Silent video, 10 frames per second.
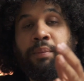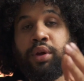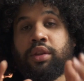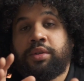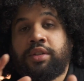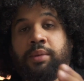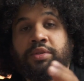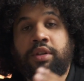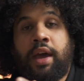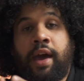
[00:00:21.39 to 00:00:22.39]
and put those
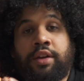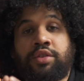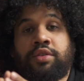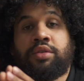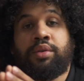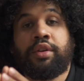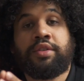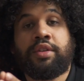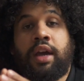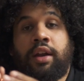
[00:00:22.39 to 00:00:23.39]
tips into action so you can
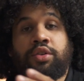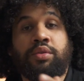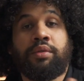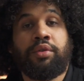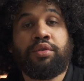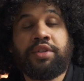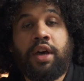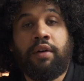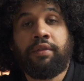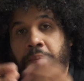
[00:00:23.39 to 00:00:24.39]
see how to do it for
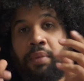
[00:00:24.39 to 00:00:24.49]
yourself.